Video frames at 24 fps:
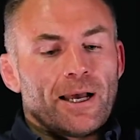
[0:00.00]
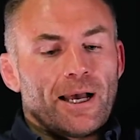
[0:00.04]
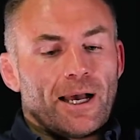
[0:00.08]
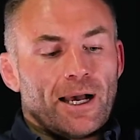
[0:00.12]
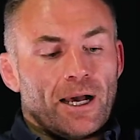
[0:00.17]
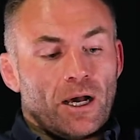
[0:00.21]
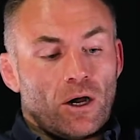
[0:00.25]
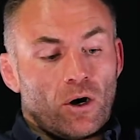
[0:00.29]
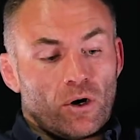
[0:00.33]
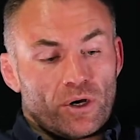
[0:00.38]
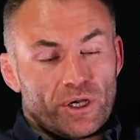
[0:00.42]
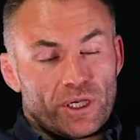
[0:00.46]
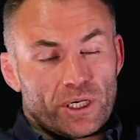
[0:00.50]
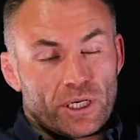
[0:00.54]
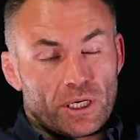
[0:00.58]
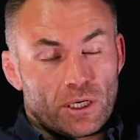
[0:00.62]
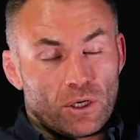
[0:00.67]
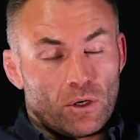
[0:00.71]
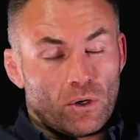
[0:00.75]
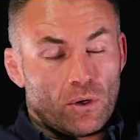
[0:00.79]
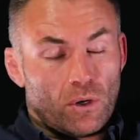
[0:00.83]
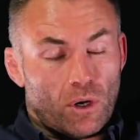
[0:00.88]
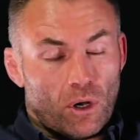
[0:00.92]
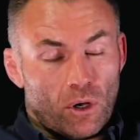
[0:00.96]
Or you can
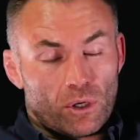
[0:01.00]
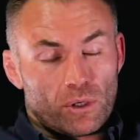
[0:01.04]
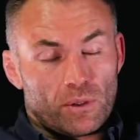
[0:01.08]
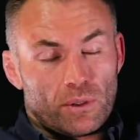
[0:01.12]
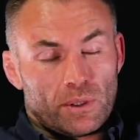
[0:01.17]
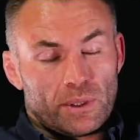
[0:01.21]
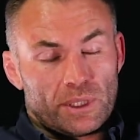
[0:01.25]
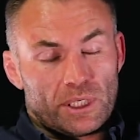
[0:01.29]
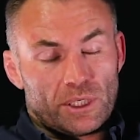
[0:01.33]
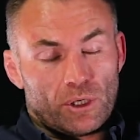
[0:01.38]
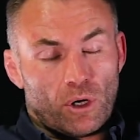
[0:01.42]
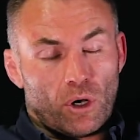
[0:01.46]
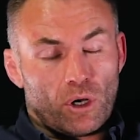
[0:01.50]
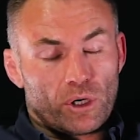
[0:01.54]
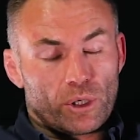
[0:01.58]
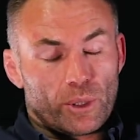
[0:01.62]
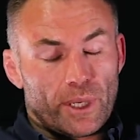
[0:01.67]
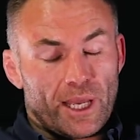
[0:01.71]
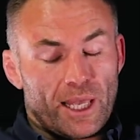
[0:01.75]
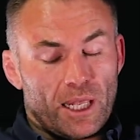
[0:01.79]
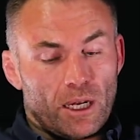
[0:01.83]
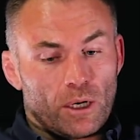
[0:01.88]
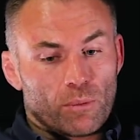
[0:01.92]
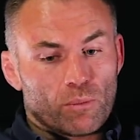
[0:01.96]
go with an auto
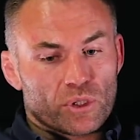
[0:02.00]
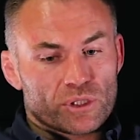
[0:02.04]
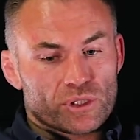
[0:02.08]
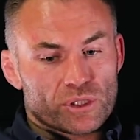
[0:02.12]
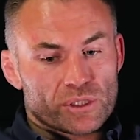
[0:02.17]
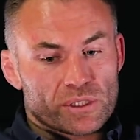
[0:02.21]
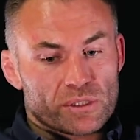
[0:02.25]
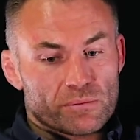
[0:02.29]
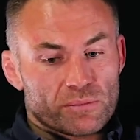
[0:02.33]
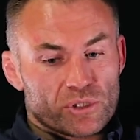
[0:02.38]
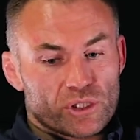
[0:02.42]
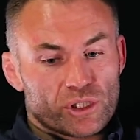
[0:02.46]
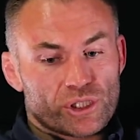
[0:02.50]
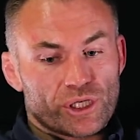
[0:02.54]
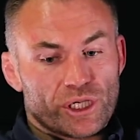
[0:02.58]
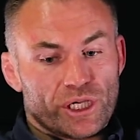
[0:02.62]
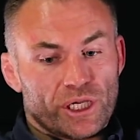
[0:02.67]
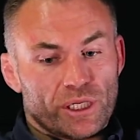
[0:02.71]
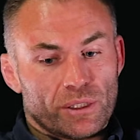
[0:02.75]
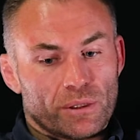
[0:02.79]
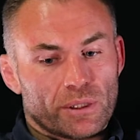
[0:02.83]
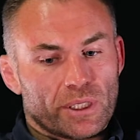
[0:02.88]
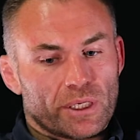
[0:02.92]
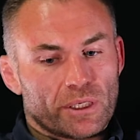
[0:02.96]
helm, which is a
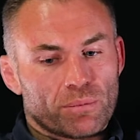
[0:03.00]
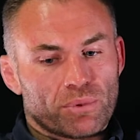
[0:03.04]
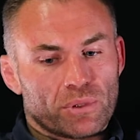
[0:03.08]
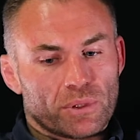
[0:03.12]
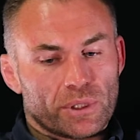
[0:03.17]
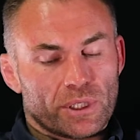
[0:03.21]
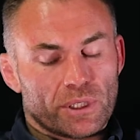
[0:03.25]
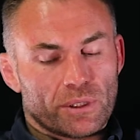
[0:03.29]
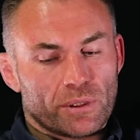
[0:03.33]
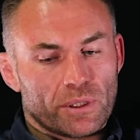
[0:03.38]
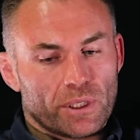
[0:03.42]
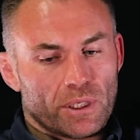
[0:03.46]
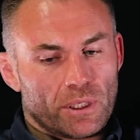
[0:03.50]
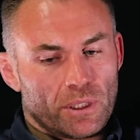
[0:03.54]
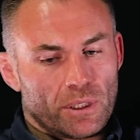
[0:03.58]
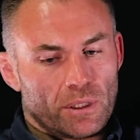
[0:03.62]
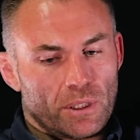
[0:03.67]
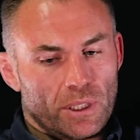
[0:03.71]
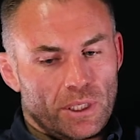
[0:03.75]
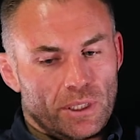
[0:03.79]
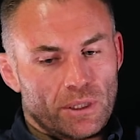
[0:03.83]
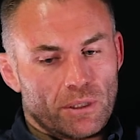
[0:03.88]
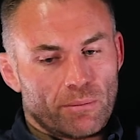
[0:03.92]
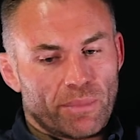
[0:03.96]
machine that you put in
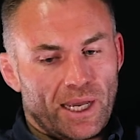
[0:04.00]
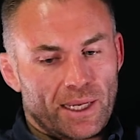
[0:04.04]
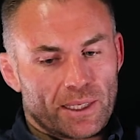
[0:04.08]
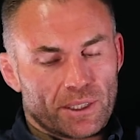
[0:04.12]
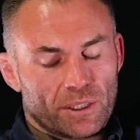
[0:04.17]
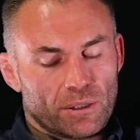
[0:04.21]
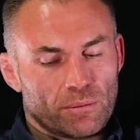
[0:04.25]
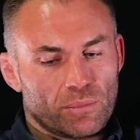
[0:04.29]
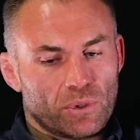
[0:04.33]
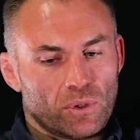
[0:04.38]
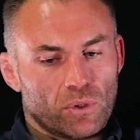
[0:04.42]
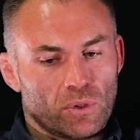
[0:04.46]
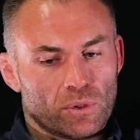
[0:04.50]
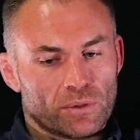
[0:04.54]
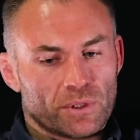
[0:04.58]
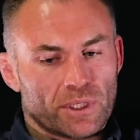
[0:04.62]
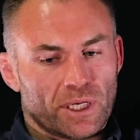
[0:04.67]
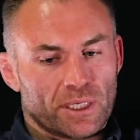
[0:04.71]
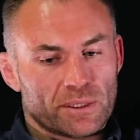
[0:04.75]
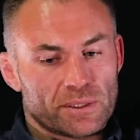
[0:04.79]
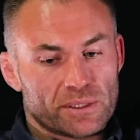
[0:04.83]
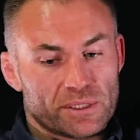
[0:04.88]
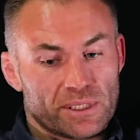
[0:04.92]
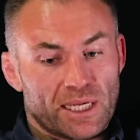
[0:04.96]
the back of the boat
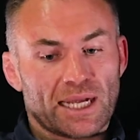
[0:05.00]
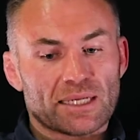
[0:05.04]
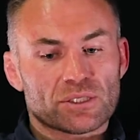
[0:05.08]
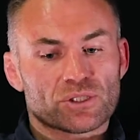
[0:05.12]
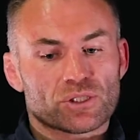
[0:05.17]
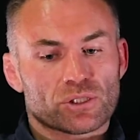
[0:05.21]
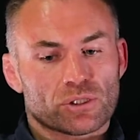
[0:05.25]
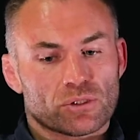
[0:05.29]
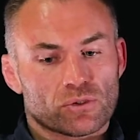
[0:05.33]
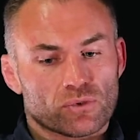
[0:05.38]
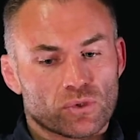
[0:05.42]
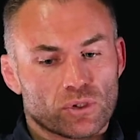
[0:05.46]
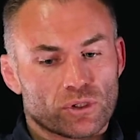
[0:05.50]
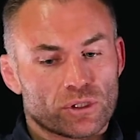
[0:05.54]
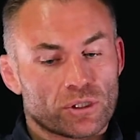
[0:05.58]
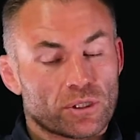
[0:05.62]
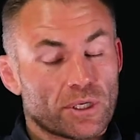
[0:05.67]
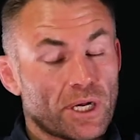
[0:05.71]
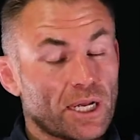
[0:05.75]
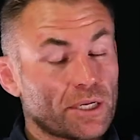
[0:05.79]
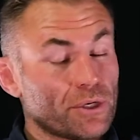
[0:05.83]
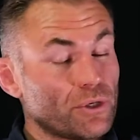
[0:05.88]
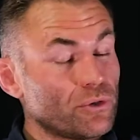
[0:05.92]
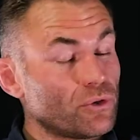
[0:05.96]
that's attached to the rudder,
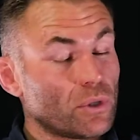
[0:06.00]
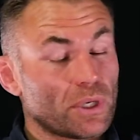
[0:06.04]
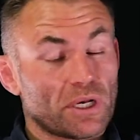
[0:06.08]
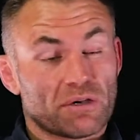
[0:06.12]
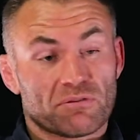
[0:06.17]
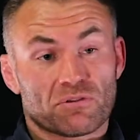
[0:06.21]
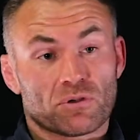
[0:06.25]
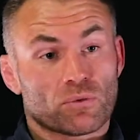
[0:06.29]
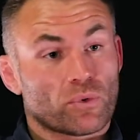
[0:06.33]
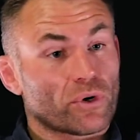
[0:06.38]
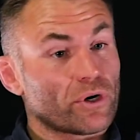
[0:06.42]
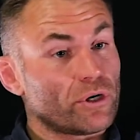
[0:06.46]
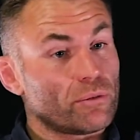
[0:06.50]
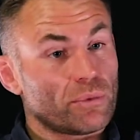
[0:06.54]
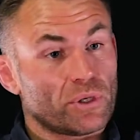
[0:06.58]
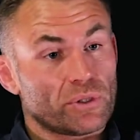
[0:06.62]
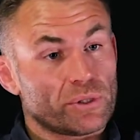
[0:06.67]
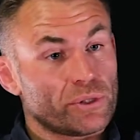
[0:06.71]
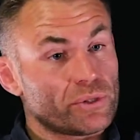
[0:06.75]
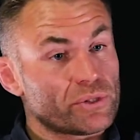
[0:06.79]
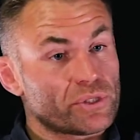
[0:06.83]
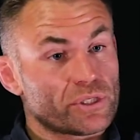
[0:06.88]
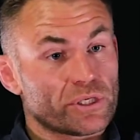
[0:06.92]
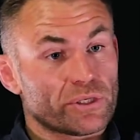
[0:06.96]
and you don't have to worry about
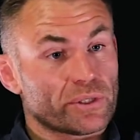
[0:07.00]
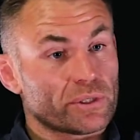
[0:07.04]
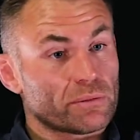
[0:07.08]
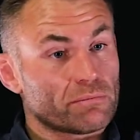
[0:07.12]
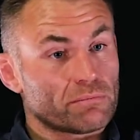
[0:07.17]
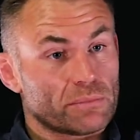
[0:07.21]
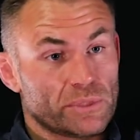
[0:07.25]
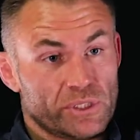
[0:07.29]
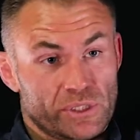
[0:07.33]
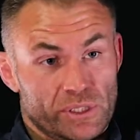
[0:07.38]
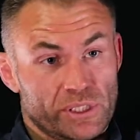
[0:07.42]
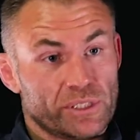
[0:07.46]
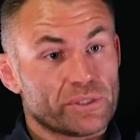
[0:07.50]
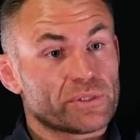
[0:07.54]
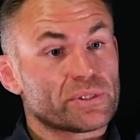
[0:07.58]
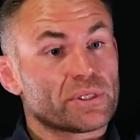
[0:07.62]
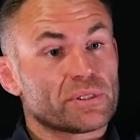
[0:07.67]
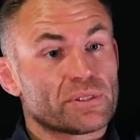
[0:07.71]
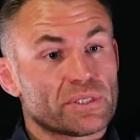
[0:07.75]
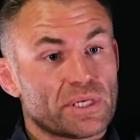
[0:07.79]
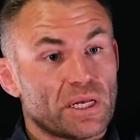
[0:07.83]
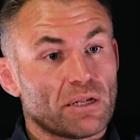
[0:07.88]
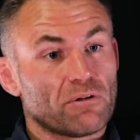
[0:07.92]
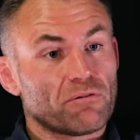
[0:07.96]
your steering. It steers
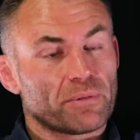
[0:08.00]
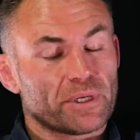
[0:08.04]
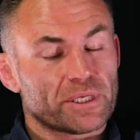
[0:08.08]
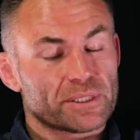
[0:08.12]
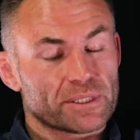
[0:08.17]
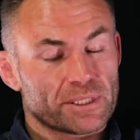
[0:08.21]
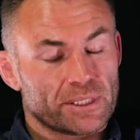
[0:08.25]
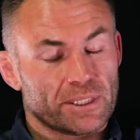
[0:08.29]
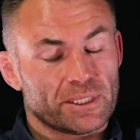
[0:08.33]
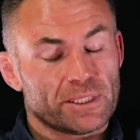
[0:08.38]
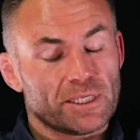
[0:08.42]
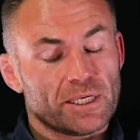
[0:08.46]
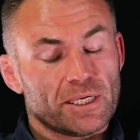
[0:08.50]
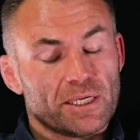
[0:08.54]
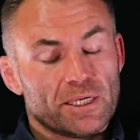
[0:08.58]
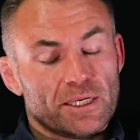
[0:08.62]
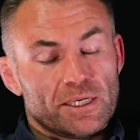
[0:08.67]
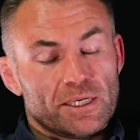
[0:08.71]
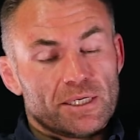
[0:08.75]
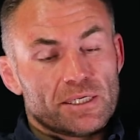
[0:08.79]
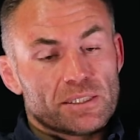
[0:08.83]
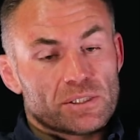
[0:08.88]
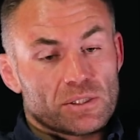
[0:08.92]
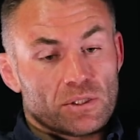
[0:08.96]
itself, basically.
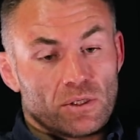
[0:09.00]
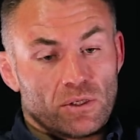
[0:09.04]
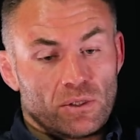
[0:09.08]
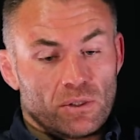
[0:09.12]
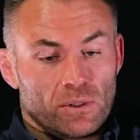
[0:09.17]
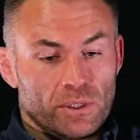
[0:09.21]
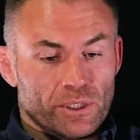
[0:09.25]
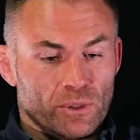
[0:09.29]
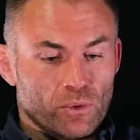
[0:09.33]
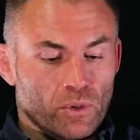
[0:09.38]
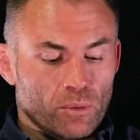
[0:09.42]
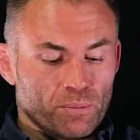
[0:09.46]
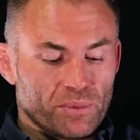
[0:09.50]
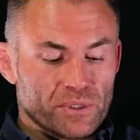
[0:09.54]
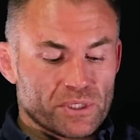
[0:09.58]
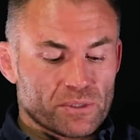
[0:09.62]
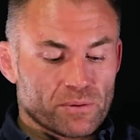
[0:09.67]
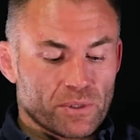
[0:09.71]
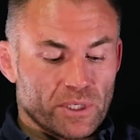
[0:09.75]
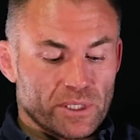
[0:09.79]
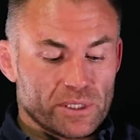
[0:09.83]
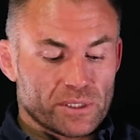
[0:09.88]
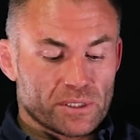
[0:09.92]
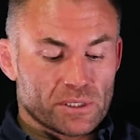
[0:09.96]
So you won't be
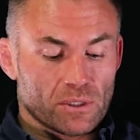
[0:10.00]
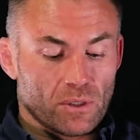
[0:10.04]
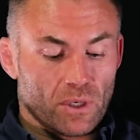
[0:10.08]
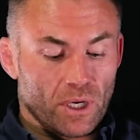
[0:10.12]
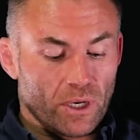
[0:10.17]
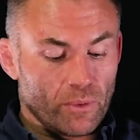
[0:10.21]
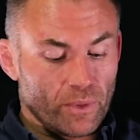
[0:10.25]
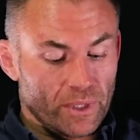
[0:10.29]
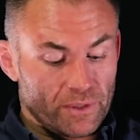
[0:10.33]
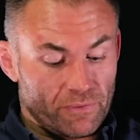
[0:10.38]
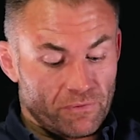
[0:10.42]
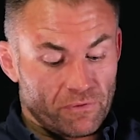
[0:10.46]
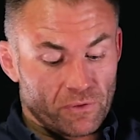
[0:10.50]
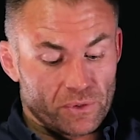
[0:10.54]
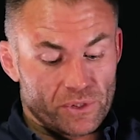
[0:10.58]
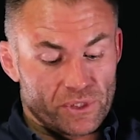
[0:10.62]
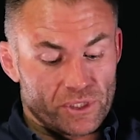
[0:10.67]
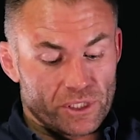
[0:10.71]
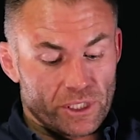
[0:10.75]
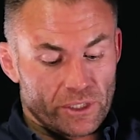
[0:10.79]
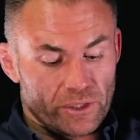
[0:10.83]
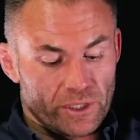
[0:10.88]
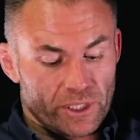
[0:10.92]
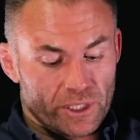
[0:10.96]
surprised to know I went foot
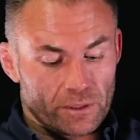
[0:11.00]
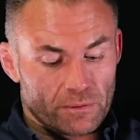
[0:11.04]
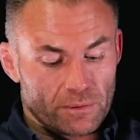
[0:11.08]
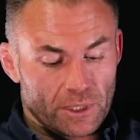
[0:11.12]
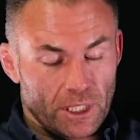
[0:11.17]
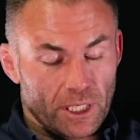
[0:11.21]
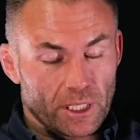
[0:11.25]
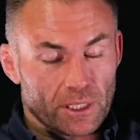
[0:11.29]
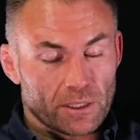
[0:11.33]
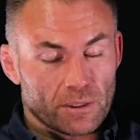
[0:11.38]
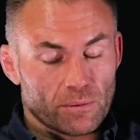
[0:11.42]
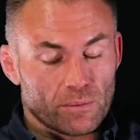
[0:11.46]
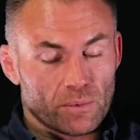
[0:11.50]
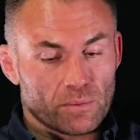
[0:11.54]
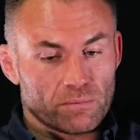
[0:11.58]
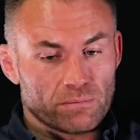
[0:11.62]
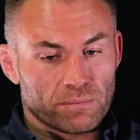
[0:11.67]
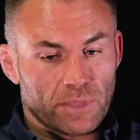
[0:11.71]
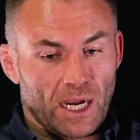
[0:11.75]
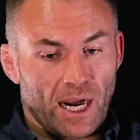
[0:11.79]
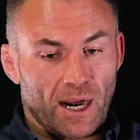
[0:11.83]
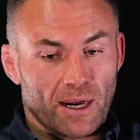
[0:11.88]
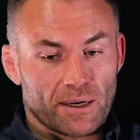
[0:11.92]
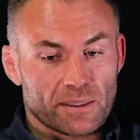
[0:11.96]
steering, kind of the
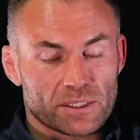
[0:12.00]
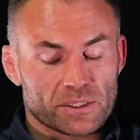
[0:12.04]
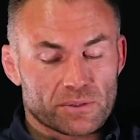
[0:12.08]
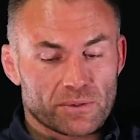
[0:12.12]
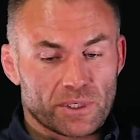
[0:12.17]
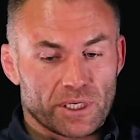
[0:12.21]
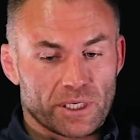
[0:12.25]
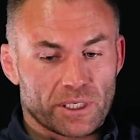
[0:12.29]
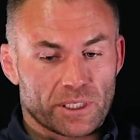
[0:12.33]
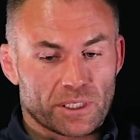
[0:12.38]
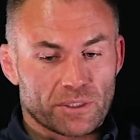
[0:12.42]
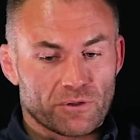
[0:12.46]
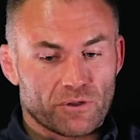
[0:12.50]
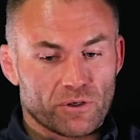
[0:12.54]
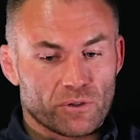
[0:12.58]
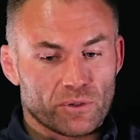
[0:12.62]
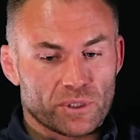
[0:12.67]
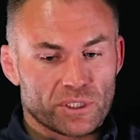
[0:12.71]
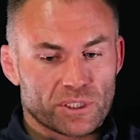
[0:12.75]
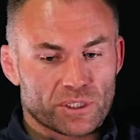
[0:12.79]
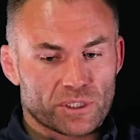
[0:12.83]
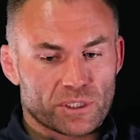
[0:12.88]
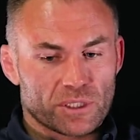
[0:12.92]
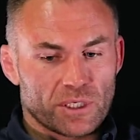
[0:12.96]
hardest way you can do
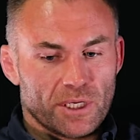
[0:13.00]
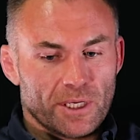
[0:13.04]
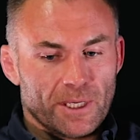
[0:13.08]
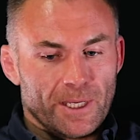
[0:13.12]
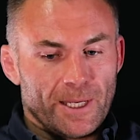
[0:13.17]
it.